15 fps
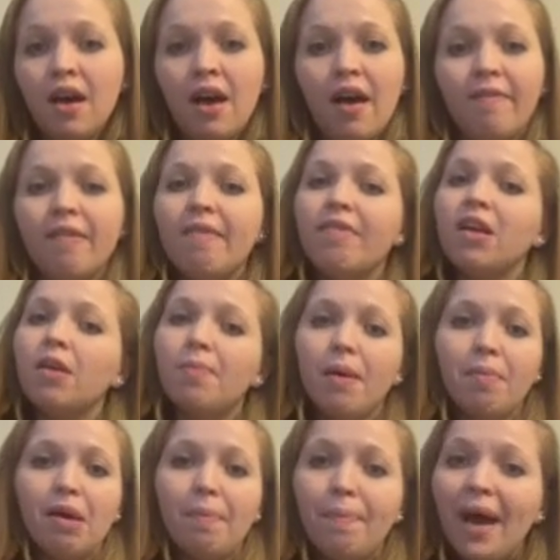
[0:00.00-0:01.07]
of giving your
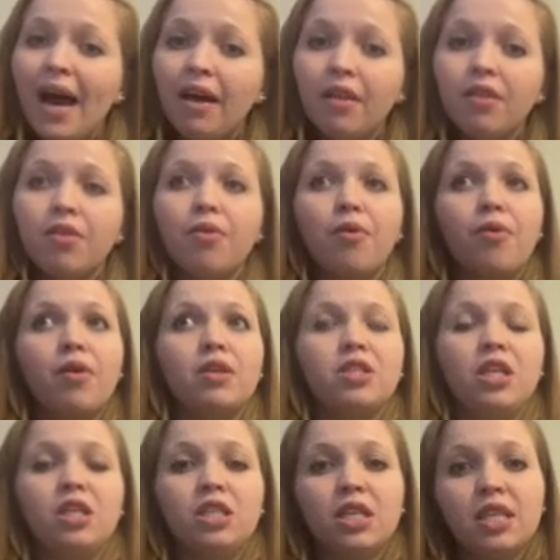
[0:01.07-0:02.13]
baby a bath or
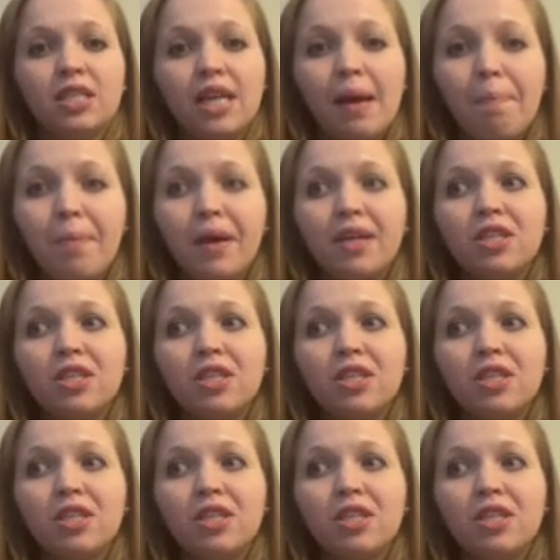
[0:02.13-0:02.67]
changing a diaper,